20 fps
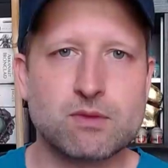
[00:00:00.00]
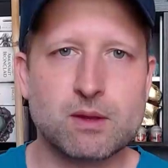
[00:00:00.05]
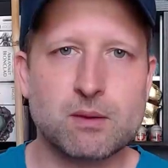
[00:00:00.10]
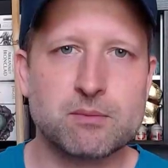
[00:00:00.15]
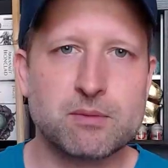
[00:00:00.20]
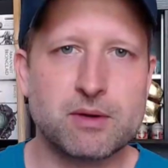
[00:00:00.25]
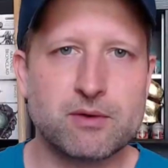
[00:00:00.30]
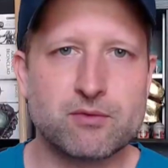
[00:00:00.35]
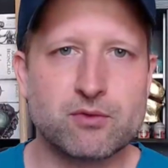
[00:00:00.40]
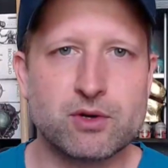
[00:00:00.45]

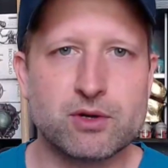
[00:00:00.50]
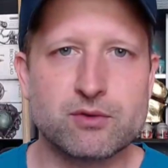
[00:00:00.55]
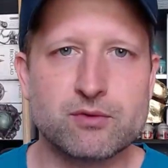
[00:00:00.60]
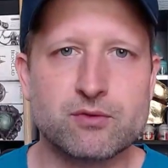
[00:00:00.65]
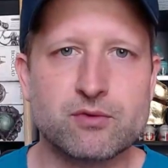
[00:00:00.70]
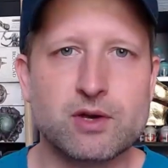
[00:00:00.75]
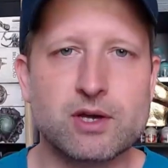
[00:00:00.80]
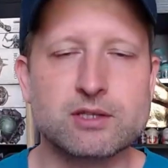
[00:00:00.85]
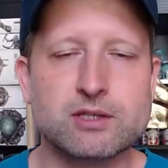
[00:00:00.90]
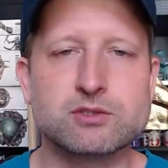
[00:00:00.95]
My friend
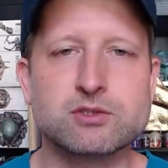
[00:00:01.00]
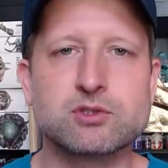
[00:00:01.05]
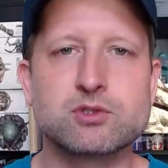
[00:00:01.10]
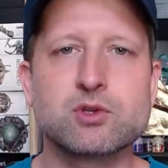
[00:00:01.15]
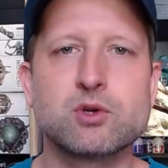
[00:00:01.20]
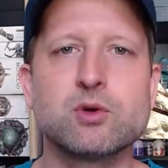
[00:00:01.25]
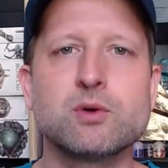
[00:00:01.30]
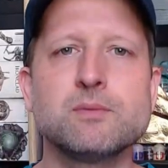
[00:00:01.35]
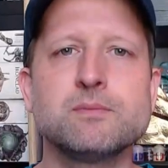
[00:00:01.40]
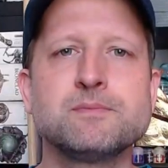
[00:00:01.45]
Franz
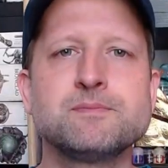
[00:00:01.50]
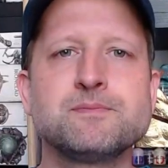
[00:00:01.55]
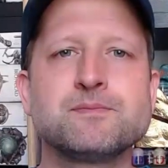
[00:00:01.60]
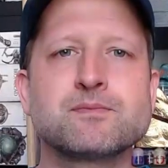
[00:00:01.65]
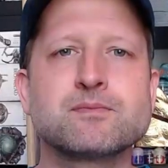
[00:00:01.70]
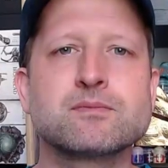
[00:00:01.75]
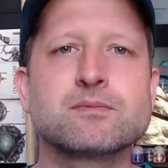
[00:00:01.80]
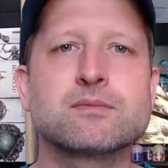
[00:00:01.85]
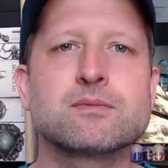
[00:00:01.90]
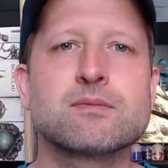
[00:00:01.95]
too.
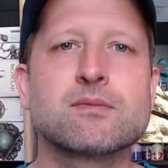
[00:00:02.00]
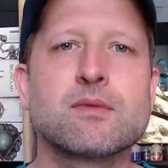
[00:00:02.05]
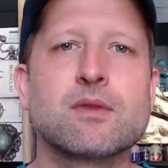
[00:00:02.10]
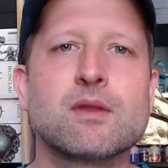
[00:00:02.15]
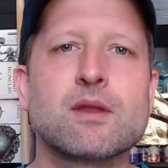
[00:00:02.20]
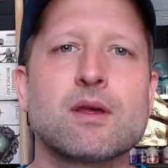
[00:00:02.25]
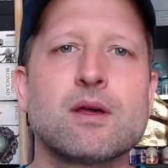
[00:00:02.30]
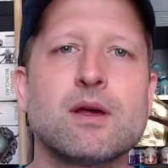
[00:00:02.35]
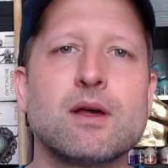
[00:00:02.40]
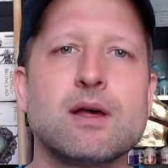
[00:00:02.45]

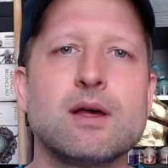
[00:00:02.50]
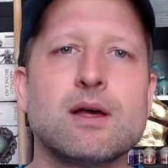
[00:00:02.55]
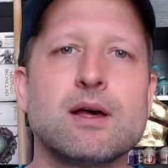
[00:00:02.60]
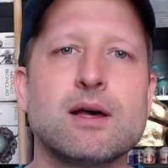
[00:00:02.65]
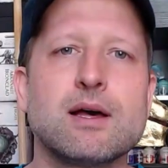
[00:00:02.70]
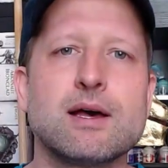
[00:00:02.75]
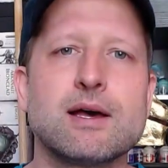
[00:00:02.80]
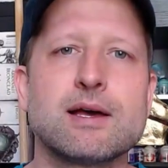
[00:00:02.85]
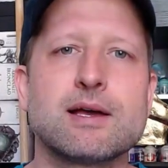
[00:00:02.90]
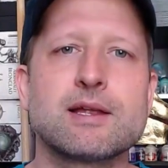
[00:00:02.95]

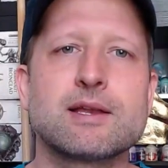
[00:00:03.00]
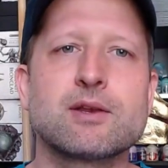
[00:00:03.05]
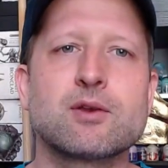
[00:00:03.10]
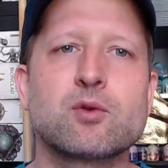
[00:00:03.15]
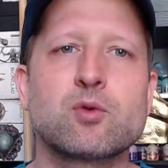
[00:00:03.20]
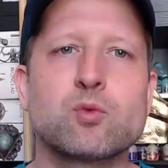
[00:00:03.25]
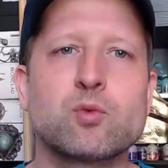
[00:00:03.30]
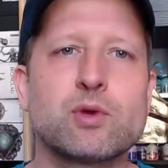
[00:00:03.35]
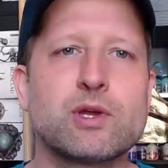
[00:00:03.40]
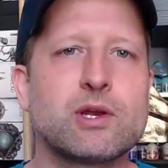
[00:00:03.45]

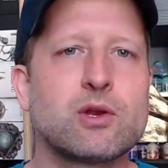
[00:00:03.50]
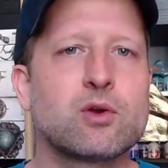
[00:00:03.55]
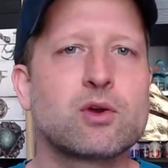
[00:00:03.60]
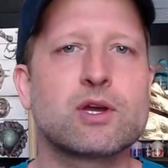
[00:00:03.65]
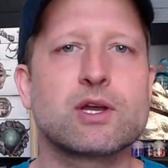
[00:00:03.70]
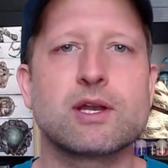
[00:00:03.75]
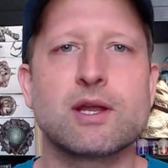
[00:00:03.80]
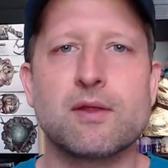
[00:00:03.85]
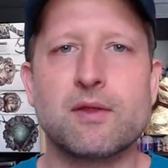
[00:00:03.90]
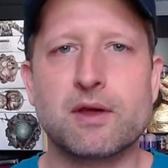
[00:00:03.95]
And we look
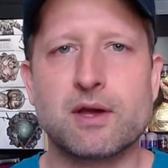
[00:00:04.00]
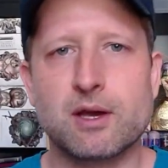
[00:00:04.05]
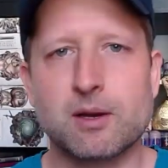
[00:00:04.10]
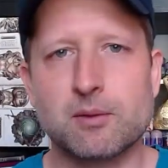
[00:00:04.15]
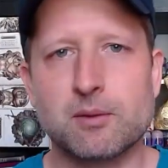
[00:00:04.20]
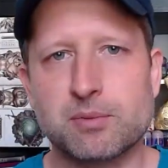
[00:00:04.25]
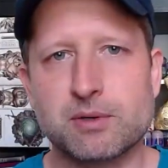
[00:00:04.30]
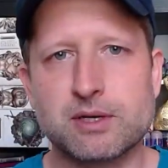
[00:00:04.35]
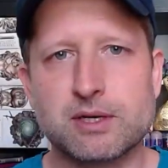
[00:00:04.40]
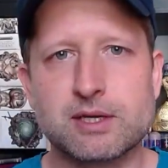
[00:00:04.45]
at other
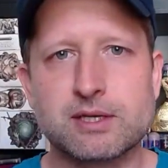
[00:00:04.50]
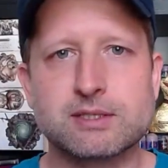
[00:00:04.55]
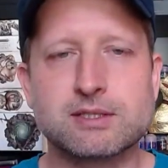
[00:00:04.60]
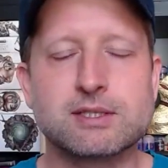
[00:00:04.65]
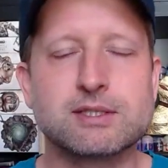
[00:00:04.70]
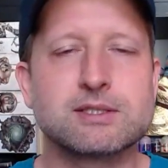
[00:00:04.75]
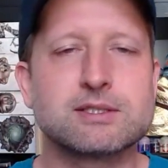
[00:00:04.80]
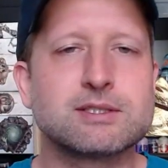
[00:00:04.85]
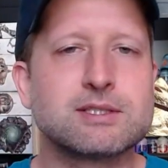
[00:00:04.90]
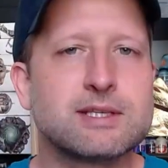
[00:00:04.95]
companies
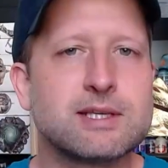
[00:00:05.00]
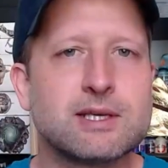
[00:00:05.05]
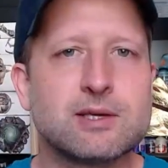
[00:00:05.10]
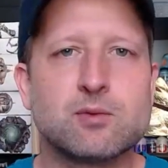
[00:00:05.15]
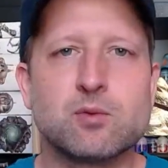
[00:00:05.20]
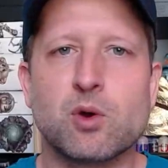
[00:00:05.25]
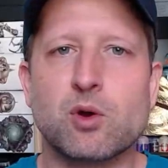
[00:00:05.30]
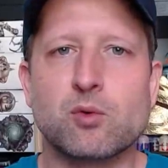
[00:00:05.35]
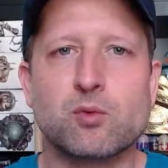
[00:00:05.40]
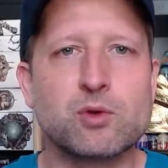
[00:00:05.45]
and see
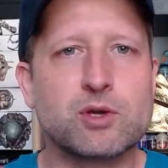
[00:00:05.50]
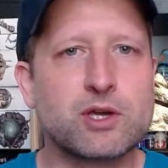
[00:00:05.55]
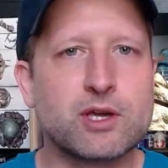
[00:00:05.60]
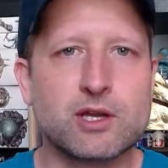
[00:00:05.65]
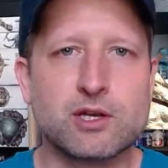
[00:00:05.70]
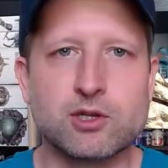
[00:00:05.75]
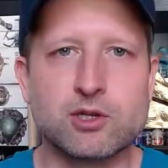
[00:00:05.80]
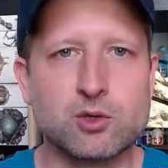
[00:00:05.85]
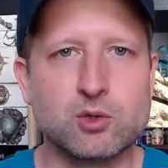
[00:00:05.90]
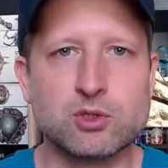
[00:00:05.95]
what we
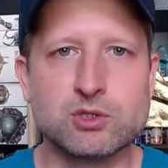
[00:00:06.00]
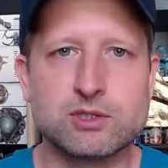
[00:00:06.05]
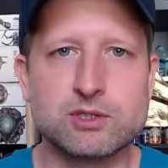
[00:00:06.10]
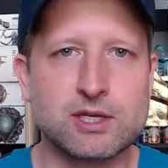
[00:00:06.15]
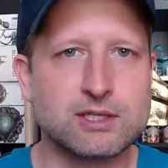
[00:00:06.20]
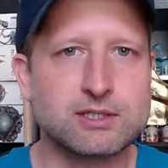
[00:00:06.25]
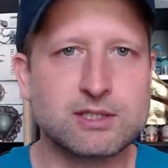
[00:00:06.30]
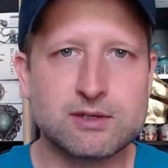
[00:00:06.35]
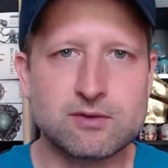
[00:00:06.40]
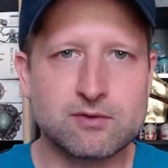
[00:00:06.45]
can use.
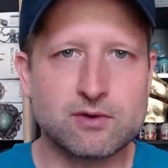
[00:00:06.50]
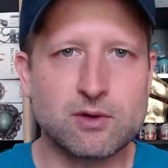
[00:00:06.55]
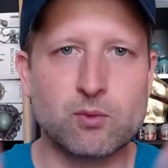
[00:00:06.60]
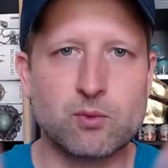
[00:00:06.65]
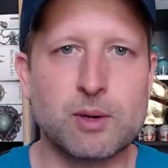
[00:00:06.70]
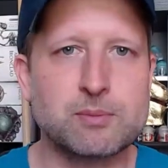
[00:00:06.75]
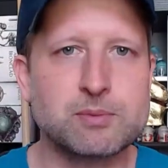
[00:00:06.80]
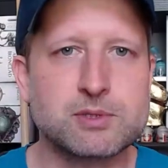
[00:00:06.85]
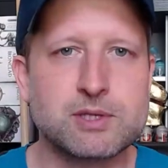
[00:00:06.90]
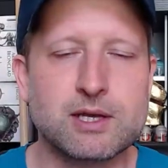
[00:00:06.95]
There's even a
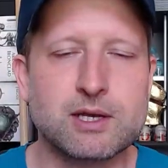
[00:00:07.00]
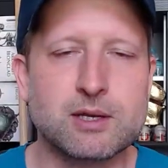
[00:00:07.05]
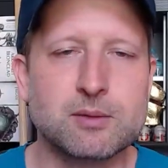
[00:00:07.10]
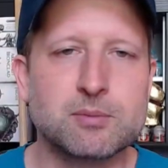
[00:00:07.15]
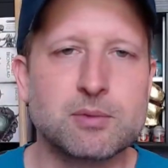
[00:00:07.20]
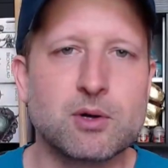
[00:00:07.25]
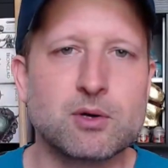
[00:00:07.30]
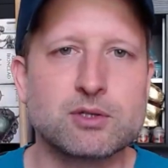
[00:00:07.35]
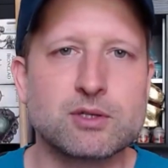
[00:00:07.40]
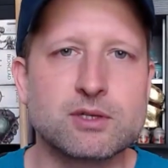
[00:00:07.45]
website
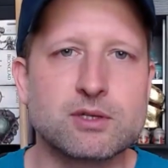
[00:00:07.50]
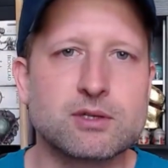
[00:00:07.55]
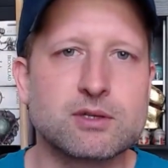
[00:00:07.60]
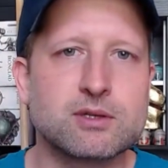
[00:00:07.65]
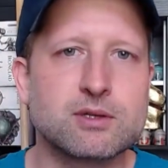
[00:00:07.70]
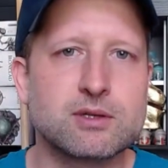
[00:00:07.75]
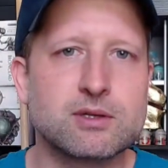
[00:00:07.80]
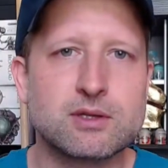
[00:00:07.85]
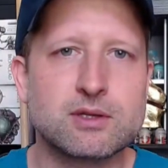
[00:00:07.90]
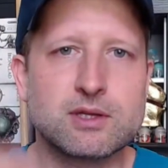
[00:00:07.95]
about it
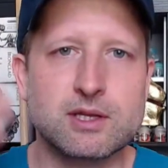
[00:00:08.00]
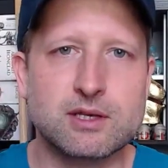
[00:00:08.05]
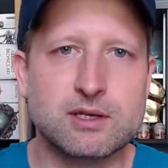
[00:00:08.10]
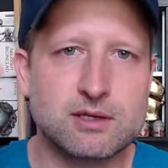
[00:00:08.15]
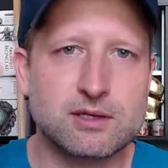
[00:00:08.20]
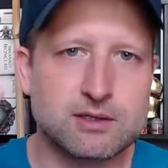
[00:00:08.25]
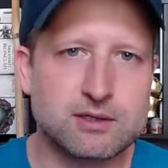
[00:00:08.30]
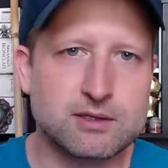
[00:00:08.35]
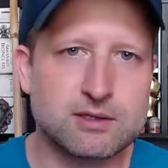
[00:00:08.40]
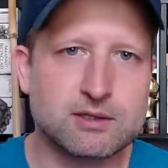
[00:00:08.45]
that
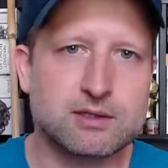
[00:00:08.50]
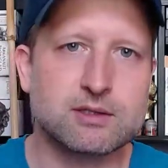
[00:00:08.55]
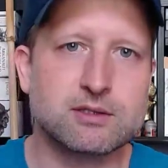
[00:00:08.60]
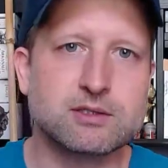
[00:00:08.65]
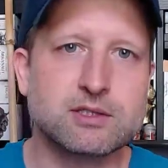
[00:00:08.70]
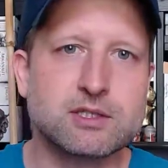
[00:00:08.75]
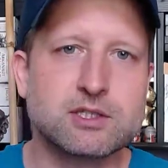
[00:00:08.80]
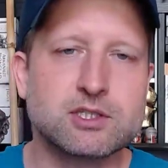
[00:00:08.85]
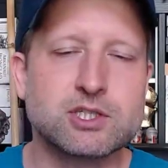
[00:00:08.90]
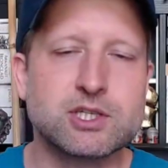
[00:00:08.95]

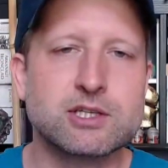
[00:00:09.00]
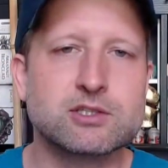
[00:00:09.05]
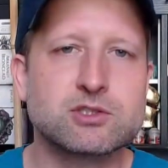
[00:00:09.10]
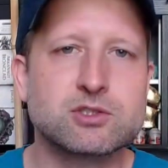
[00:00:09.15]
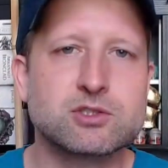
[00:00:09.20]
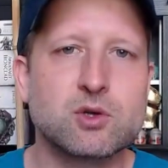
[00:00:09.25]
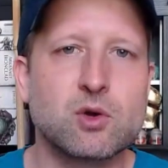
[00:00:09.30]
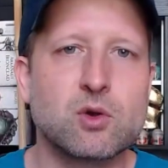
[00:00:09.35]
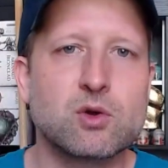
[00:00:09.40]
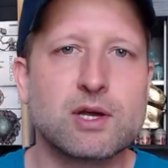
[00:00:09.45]

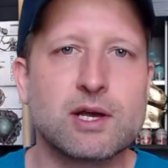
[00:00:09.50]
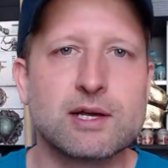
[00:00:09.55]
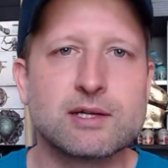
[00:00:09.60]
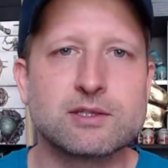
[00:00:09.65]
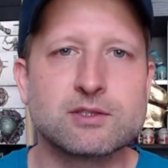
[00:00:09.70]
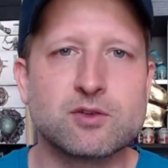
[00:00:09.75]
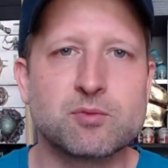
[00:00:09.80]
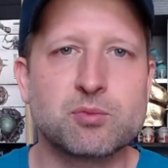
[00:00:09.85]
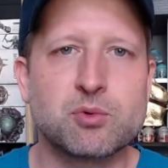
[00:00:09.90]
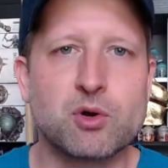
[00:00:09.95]
suggests all
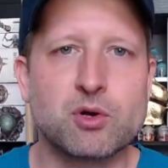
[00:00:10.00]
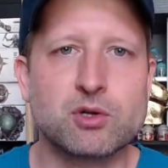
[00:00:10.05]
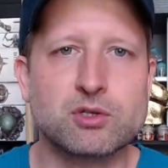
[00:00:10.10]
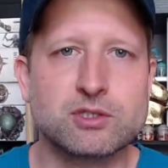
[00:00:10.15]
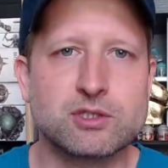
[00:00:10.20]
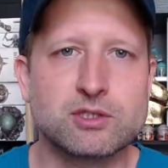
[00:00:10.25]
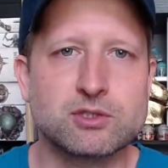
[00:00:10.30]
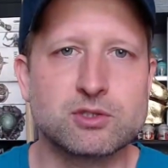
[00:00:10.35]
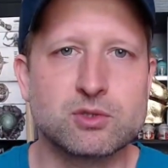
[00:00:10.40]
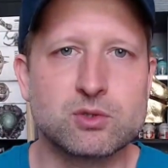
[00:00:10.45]
kinds of
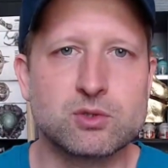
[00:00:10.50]
proxies you